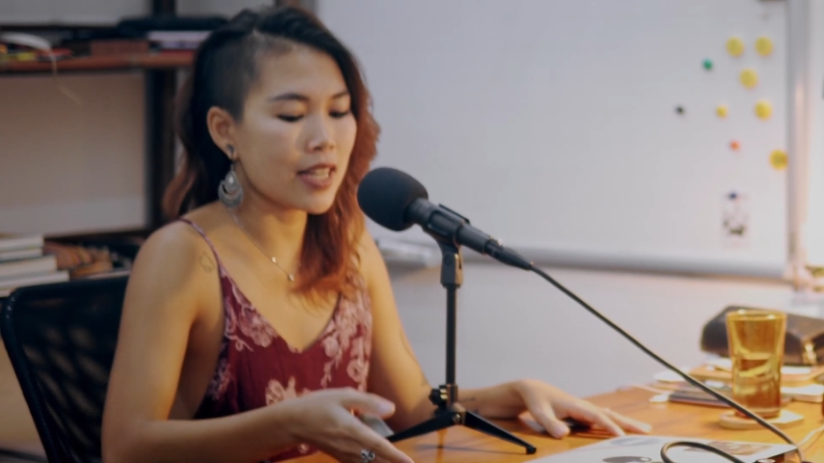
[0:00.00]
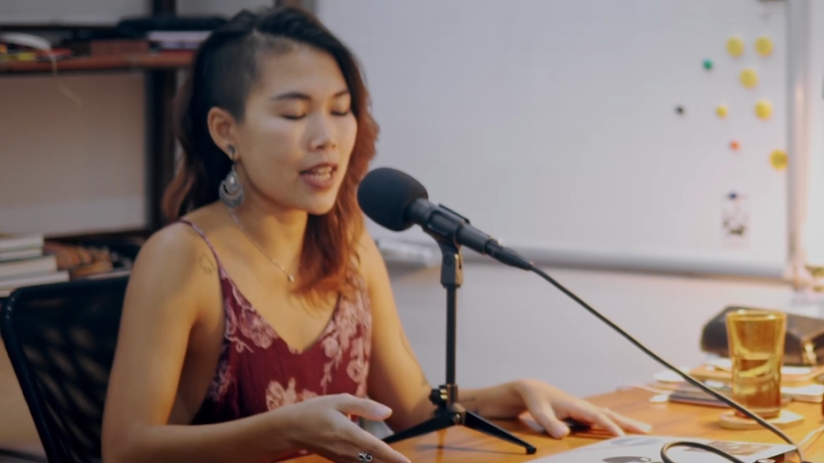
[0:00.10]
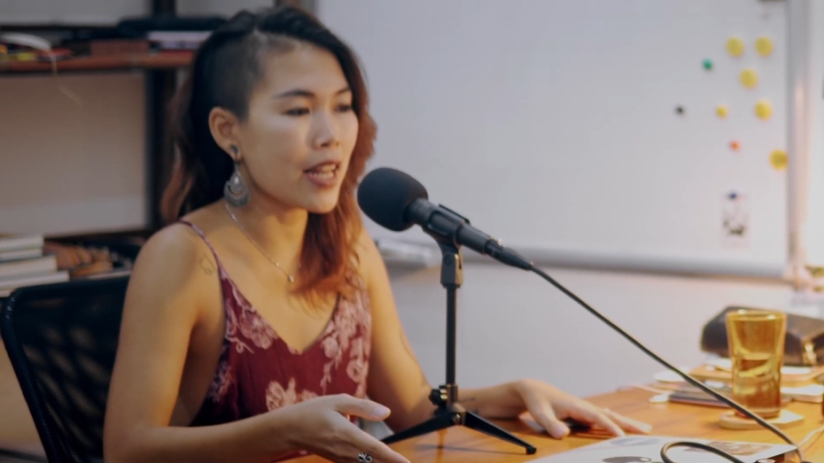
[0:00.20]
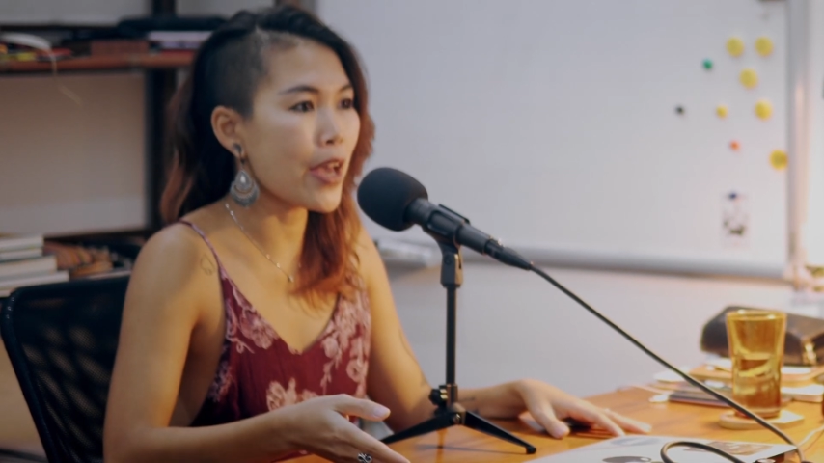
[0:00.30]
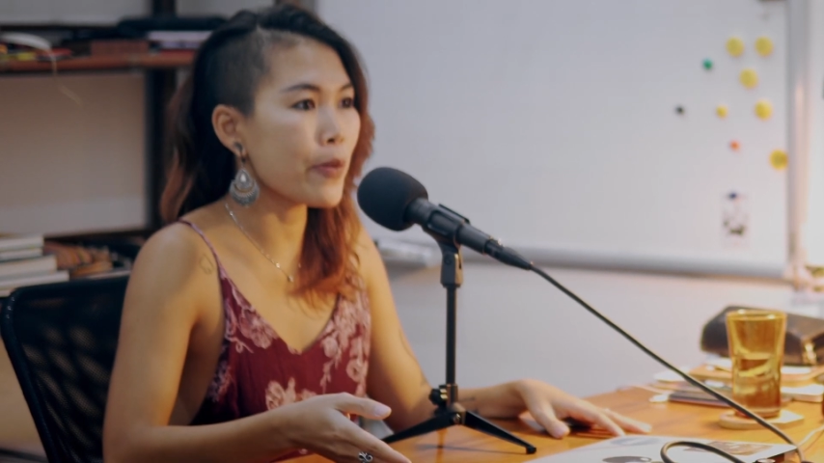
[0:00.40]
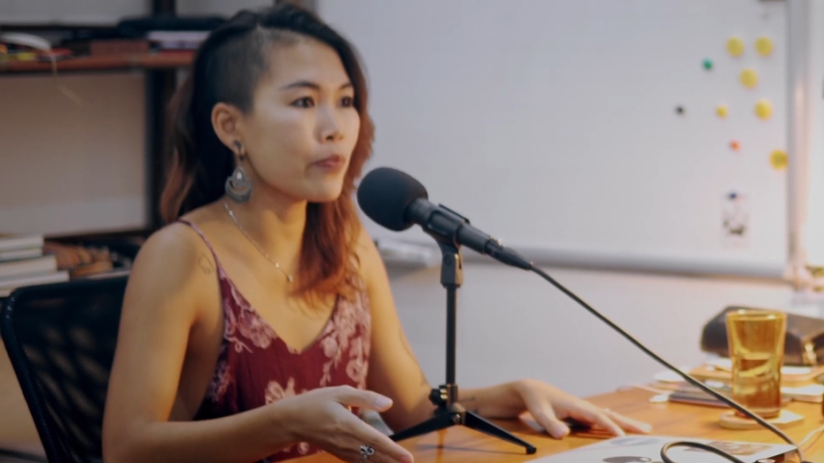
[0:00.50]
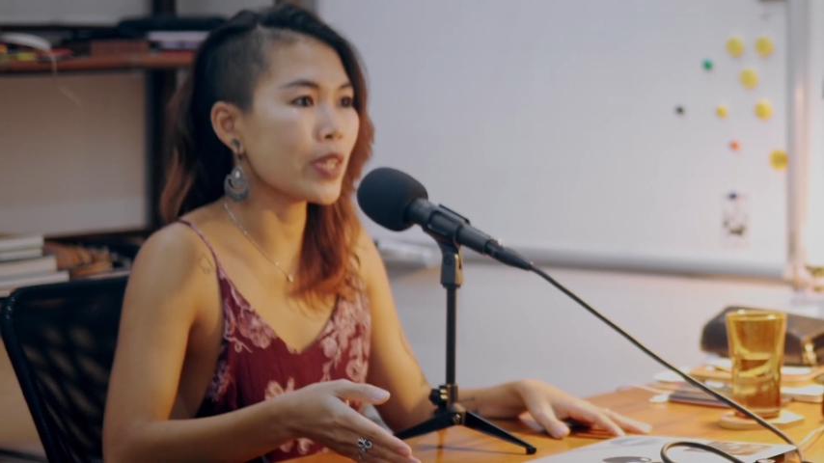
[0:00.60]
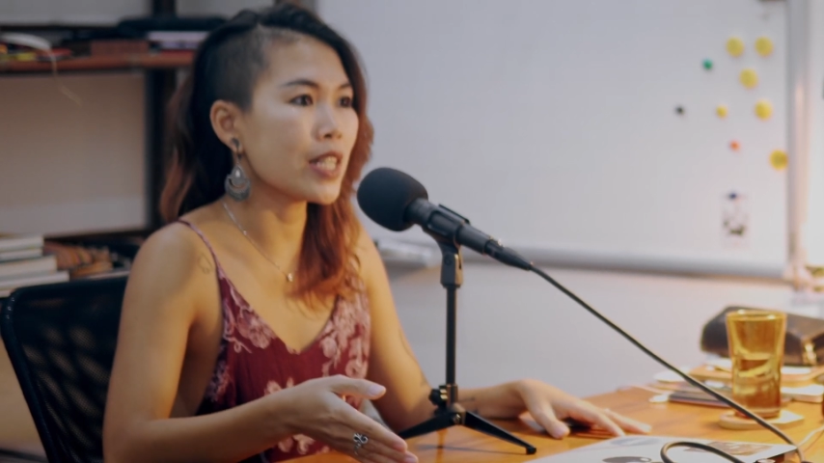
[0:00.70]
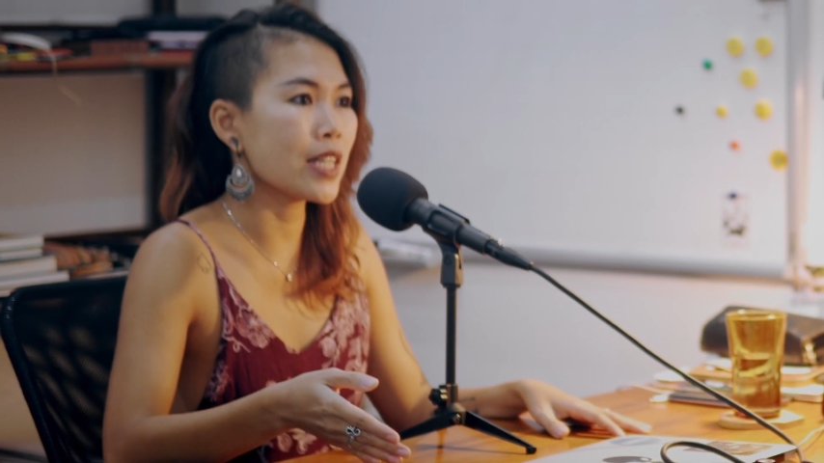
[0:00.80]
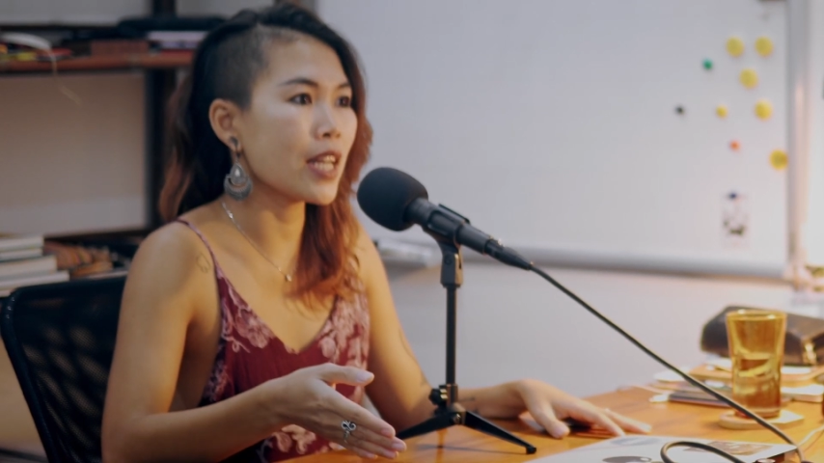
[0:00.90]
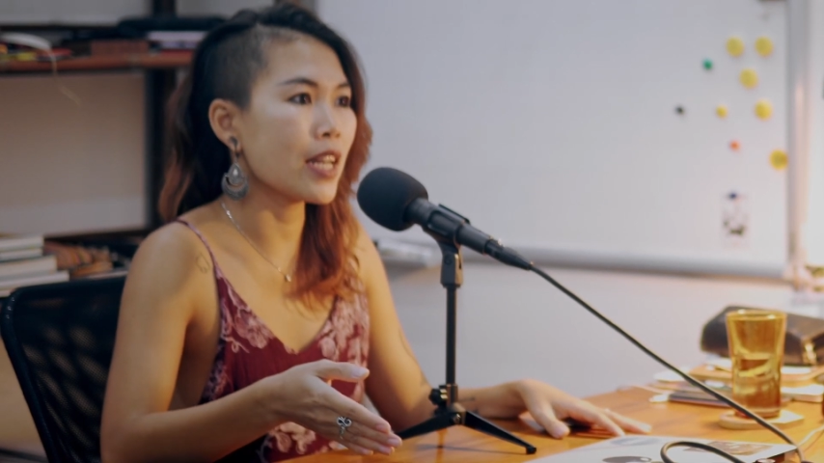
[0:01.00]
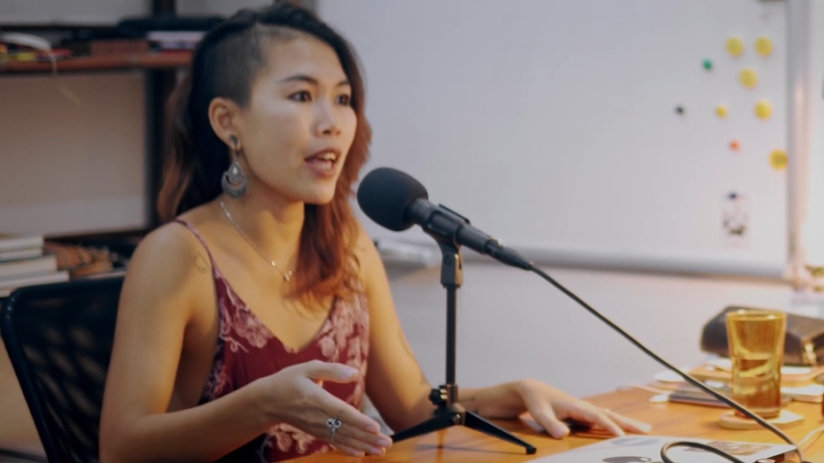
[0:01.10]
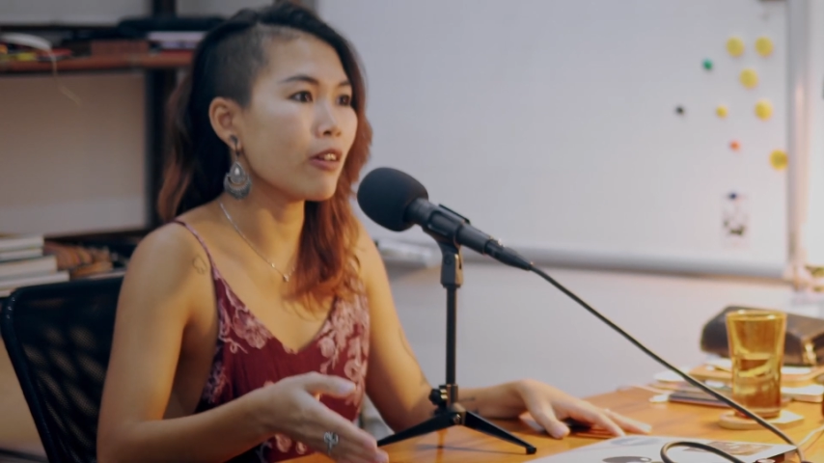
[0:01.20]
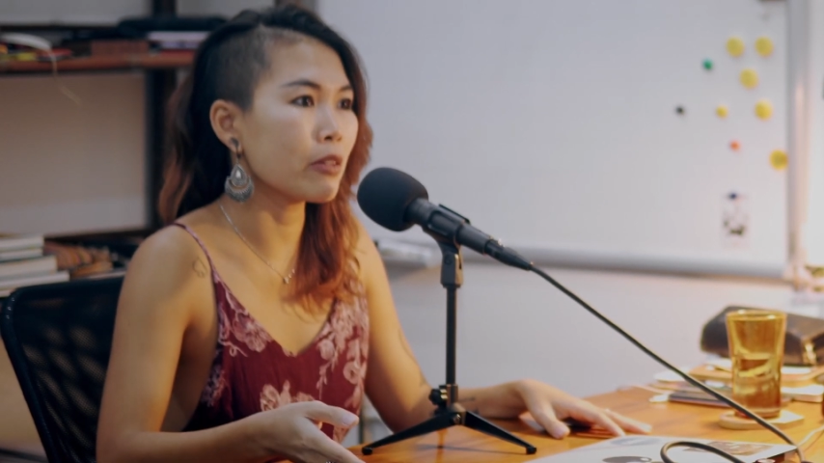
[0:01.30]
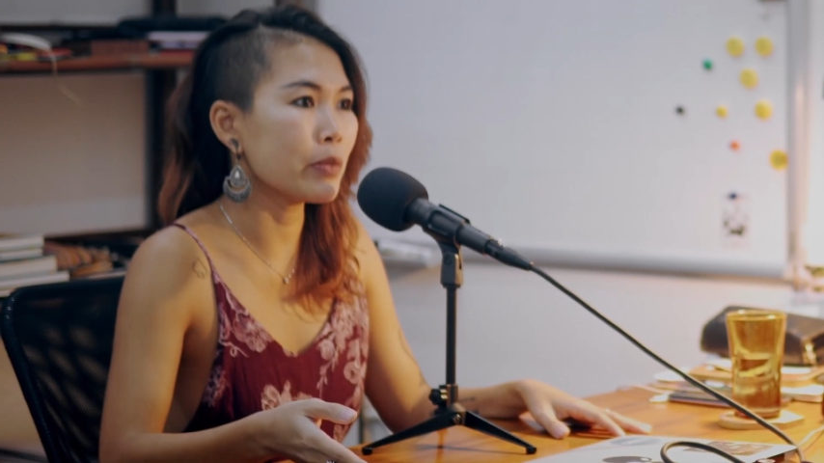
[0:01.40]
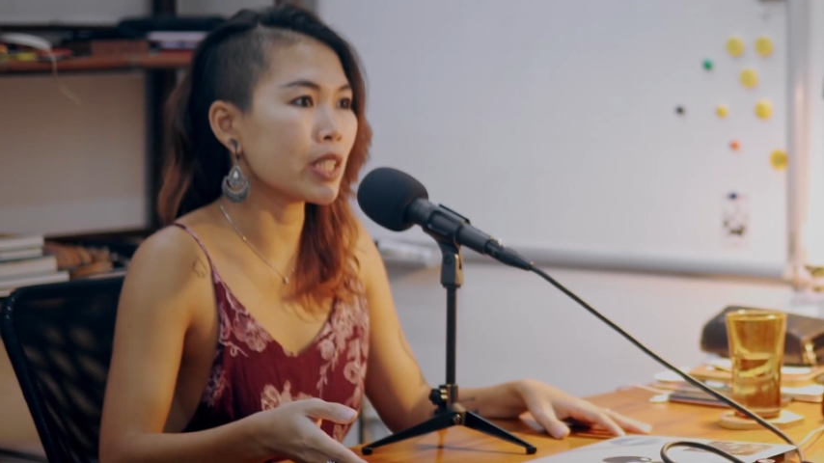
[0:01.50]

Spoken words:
10M, and 10L,